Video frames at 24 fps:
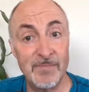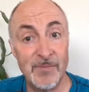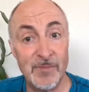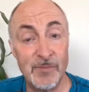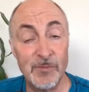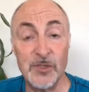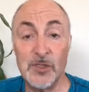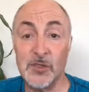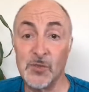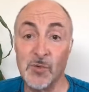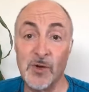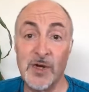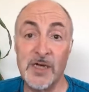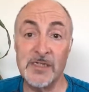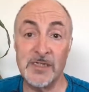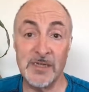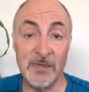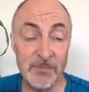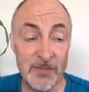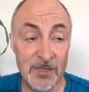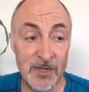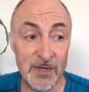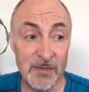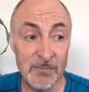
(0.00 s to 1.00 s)
which is why
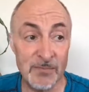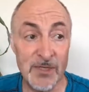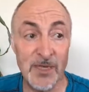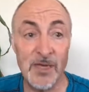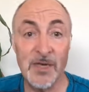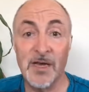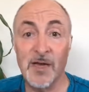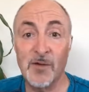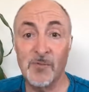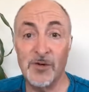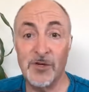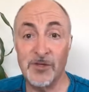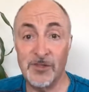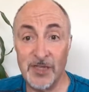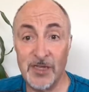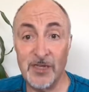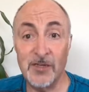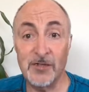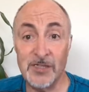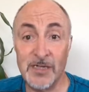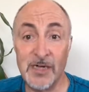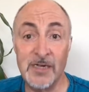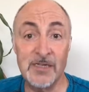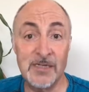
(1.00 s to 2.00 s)
sometimes when you think
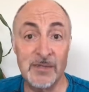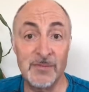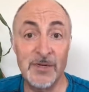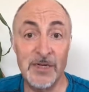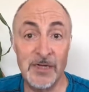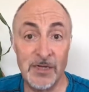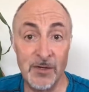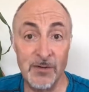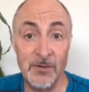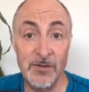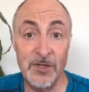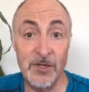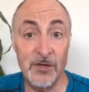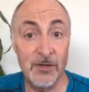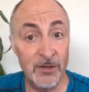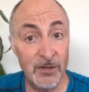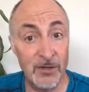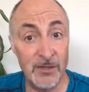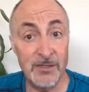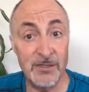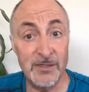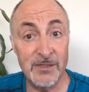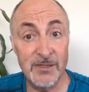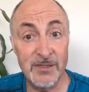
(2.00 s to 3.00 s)
you're telling someone no and you're
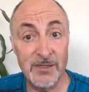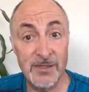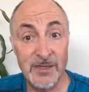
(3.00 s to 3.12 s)
not,